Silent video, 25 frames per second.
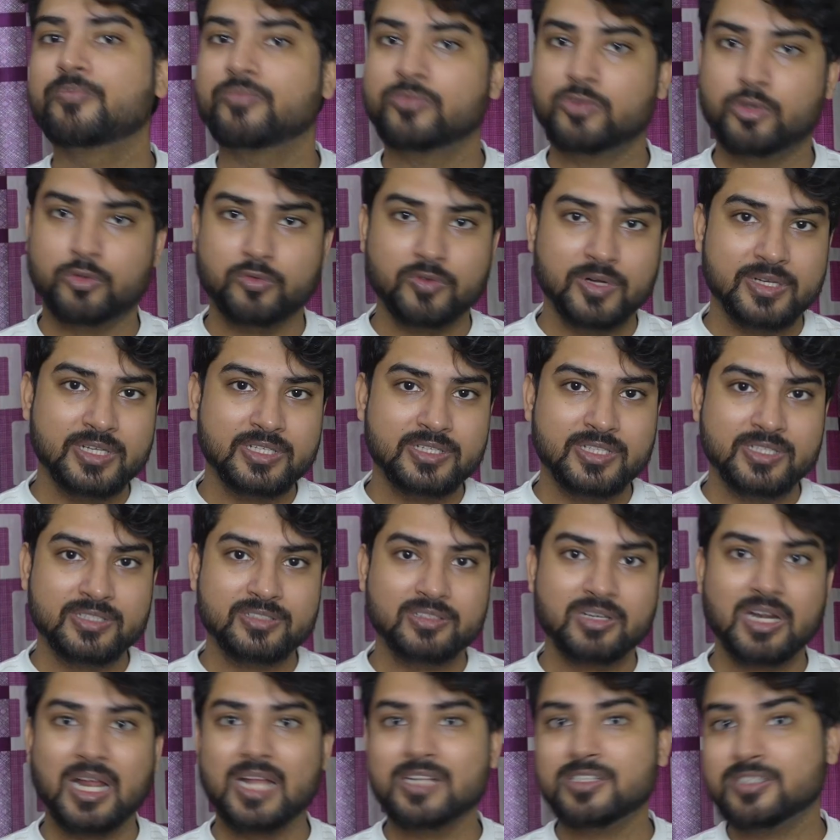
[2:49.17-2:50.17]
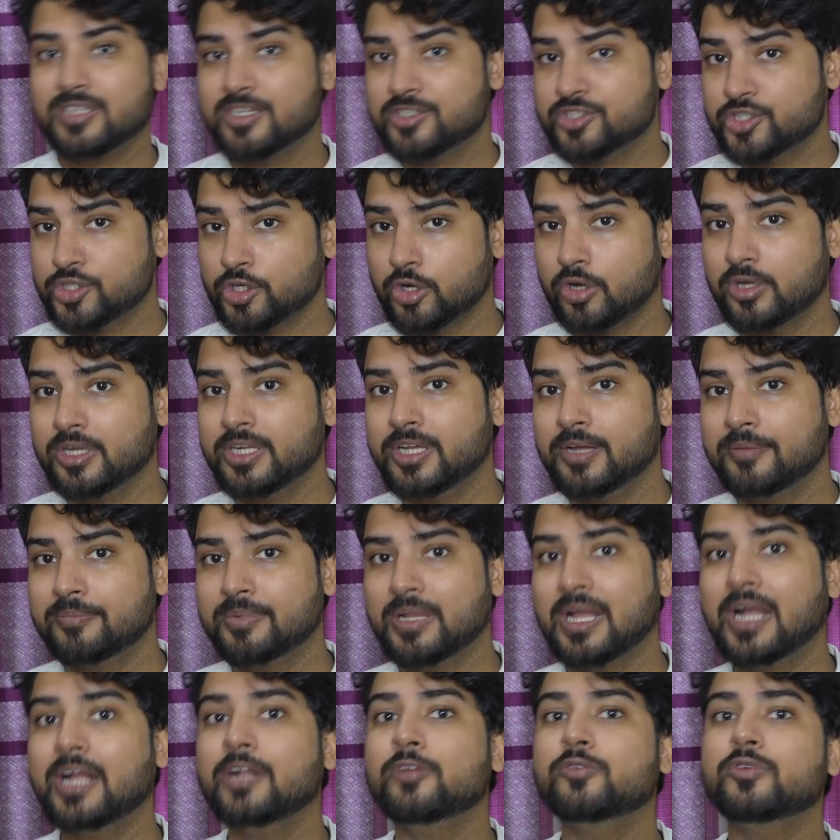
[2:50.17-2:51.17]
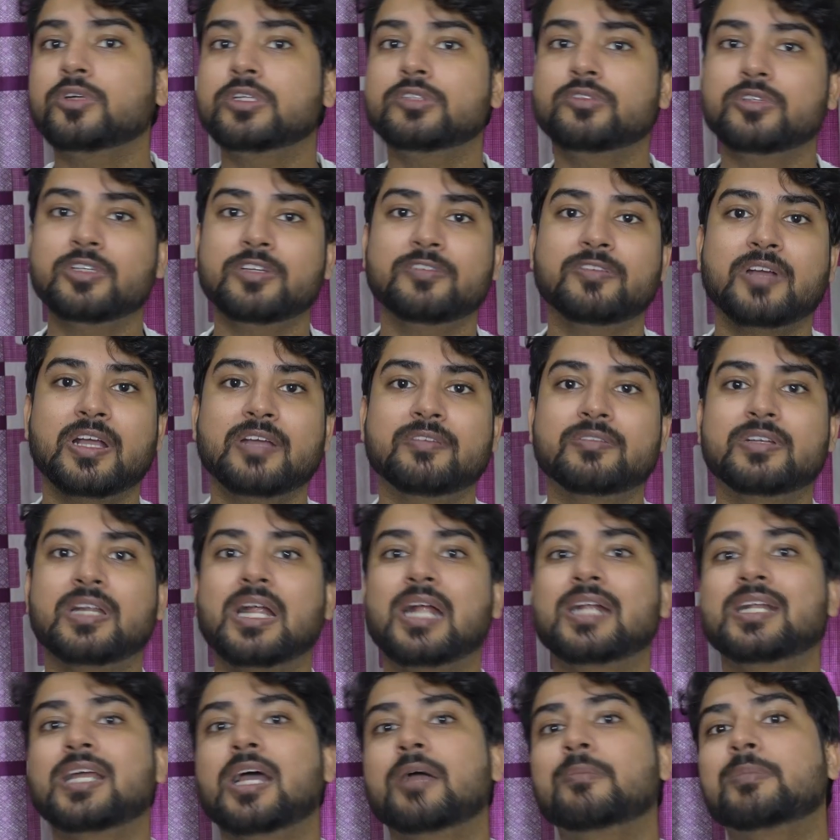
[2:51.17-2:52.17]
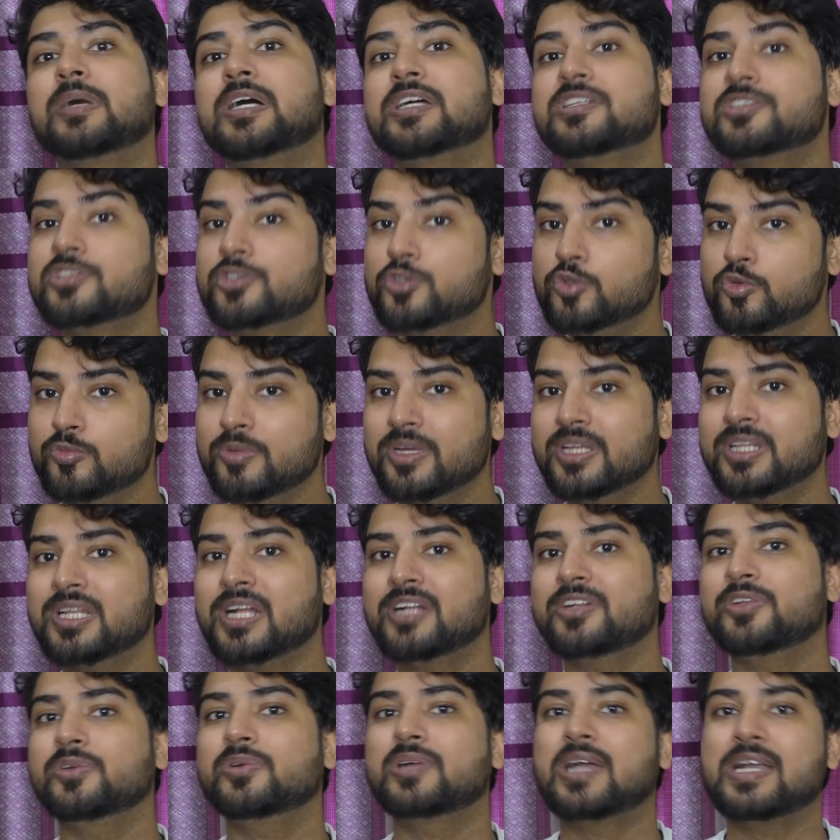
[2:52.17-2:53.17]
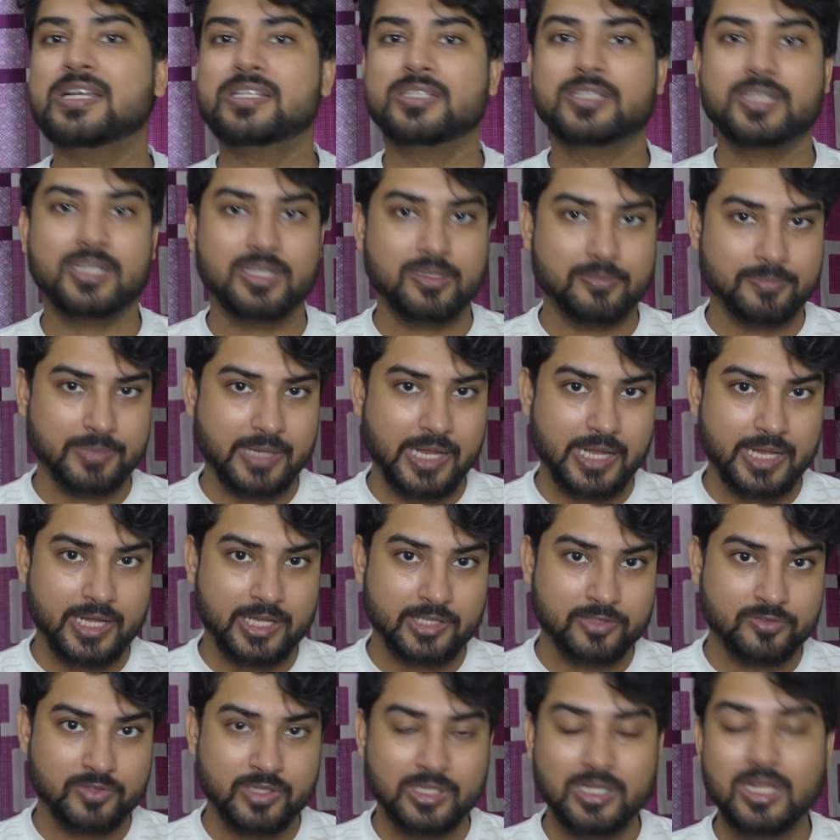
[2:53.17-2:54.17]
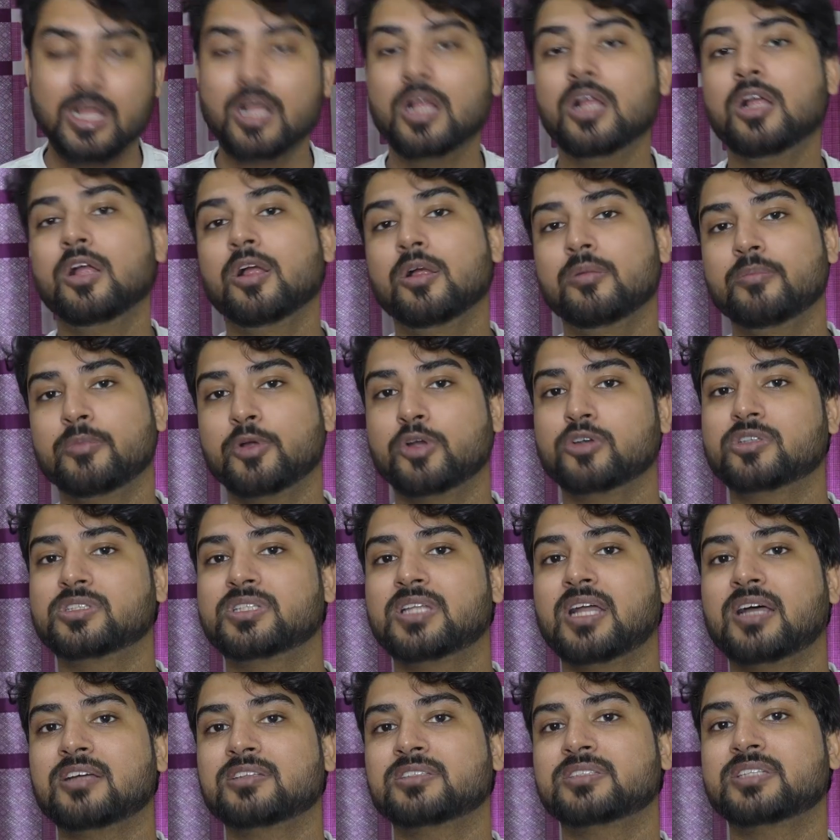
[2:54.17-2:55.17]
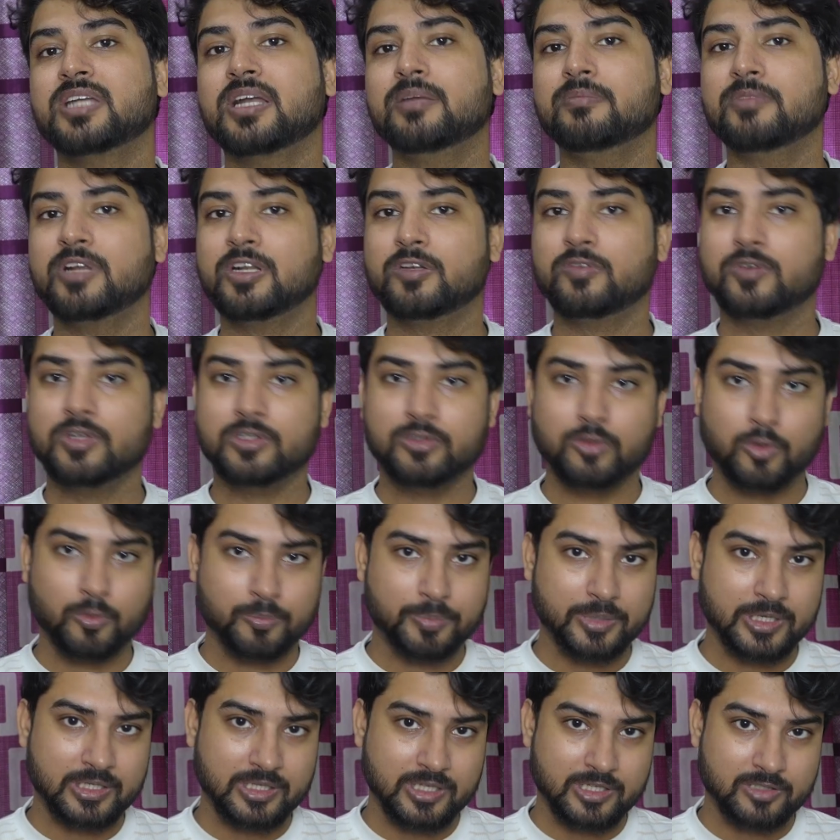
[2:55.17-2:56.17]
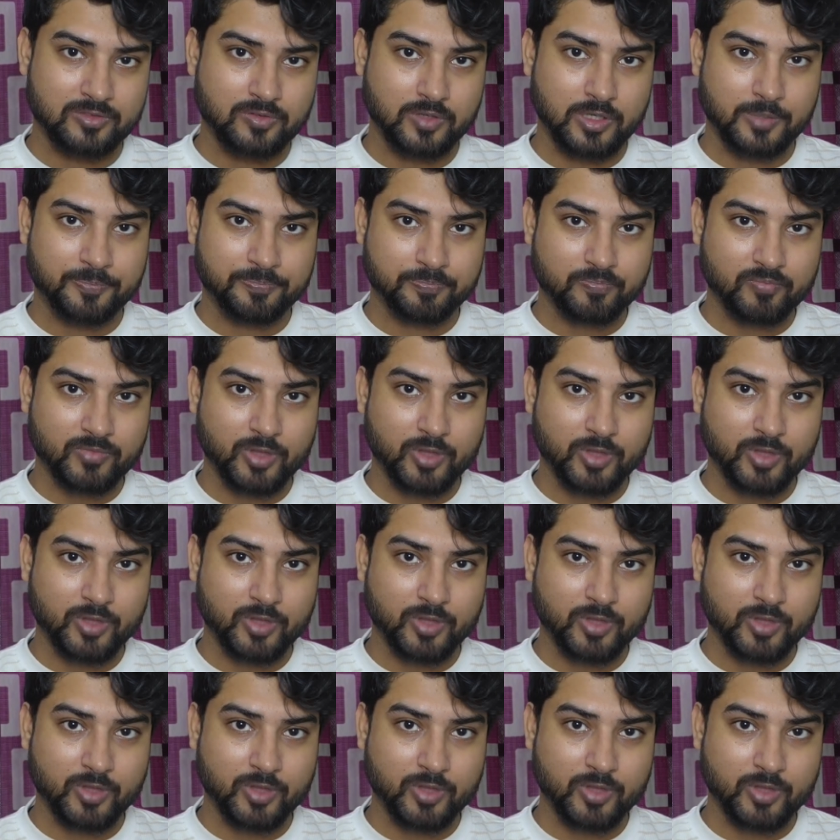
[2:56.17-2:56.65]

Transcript: So 26 grads can surely apply. 2025 grad, I'm assuming that you guys can apply as well, because last time it was open as well.